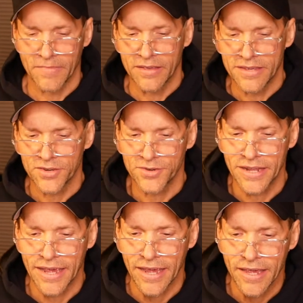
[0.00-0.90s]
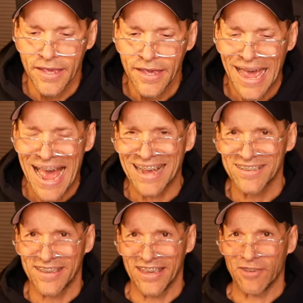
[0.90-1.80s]
yesterday
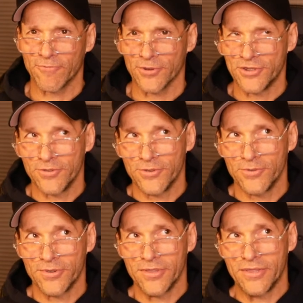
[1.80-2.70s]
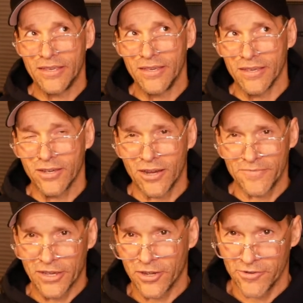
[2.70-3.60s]
asking if we're still doing the
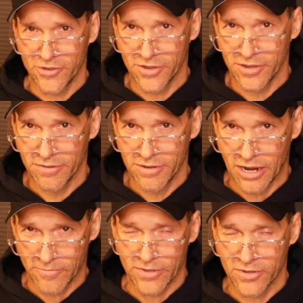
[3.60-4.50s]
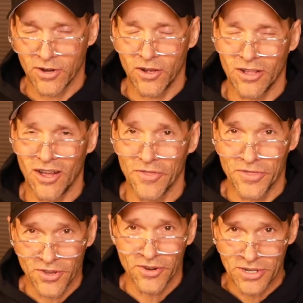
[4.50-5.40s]
Coffee and Coaches conference call on
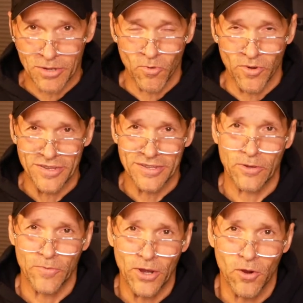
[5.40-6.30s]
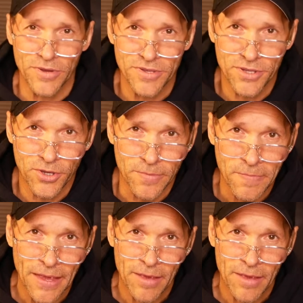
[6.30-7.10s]
Thursday mornings like we always do,